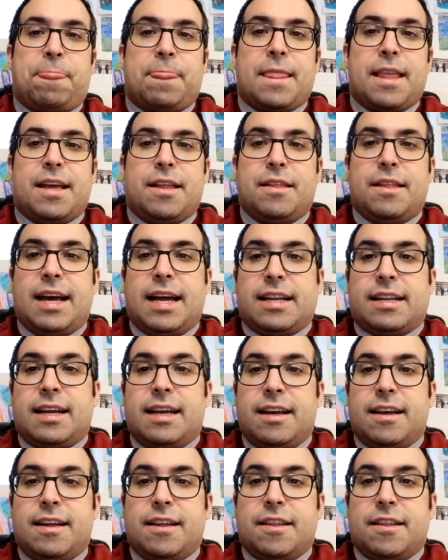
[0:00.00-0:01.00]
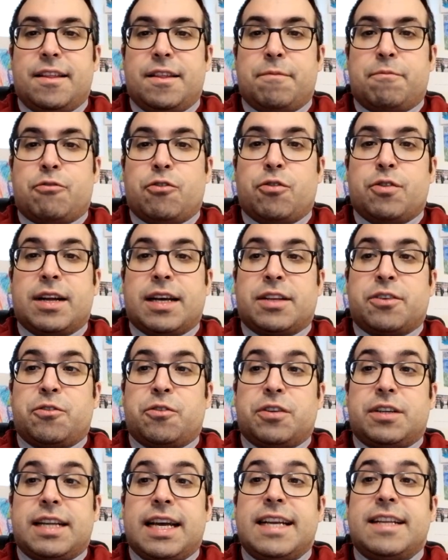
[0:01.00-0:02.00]
that the product
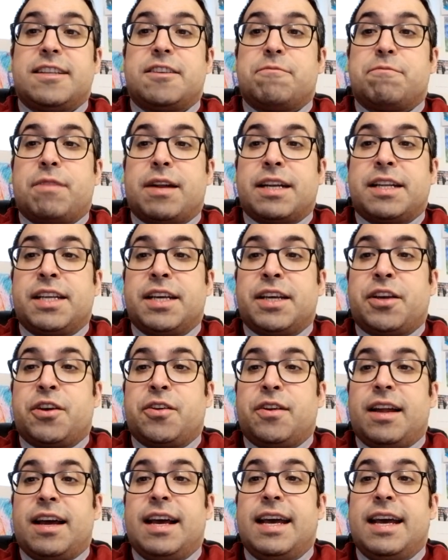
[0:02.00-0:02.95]
contains a particular